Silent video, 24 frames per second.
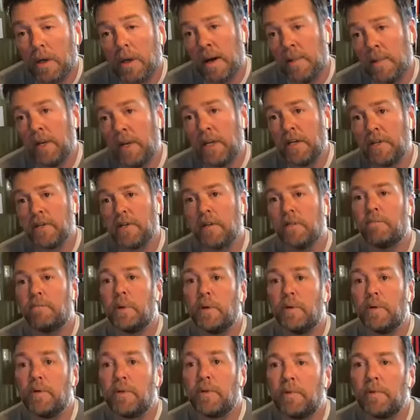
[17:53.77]
combination of
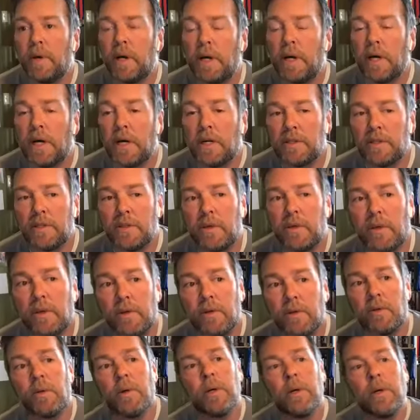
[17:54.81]
both. Uh,
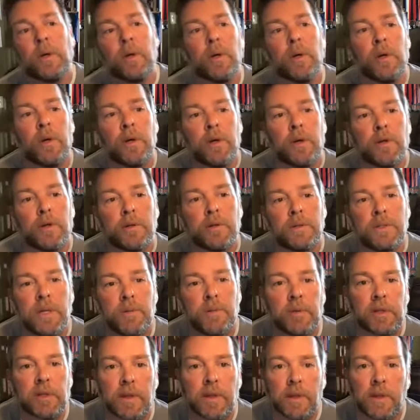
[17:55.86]
so
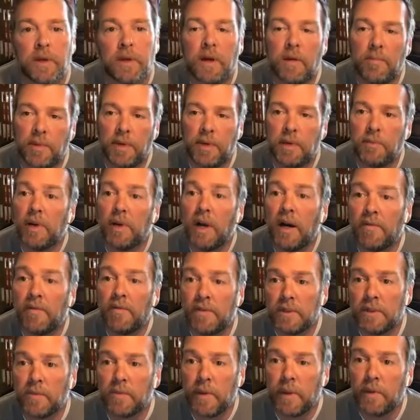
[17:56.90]
typically the company
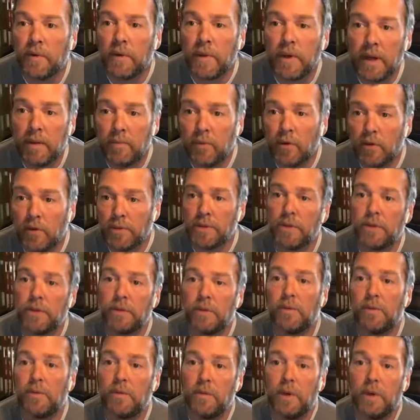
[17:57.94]
profits we were able
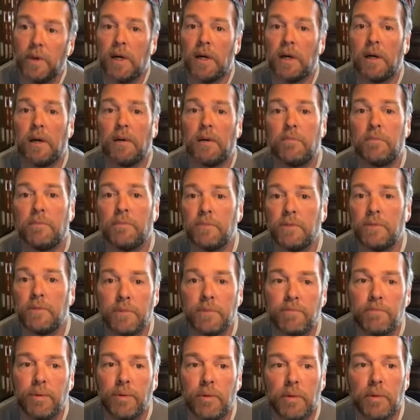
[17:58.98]
to um,
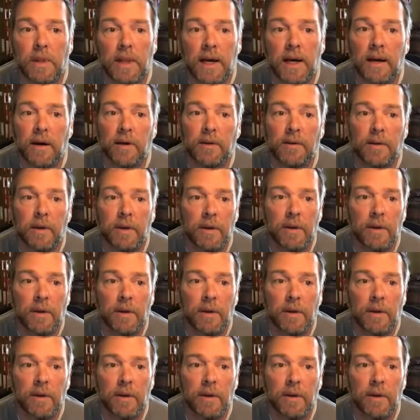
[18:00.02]
just pull out.